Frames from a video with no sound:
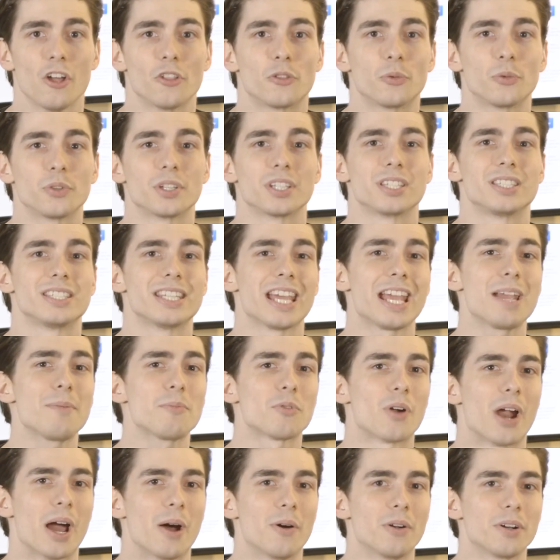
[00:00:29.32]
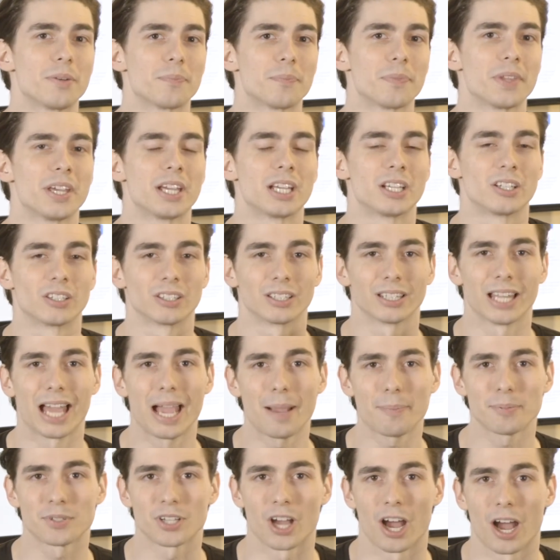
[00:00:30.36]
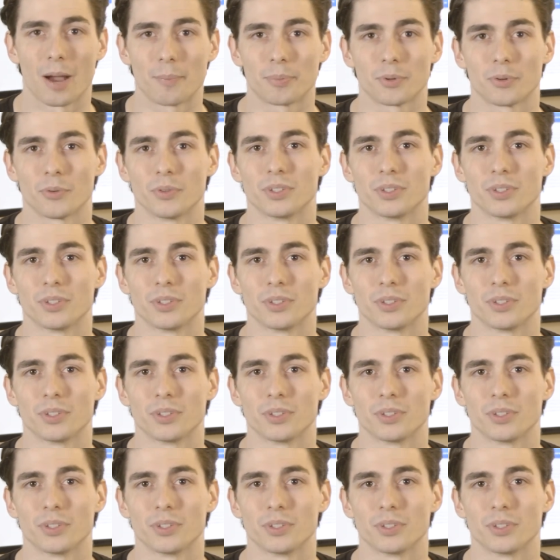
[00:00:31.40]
Through the same route, your laptop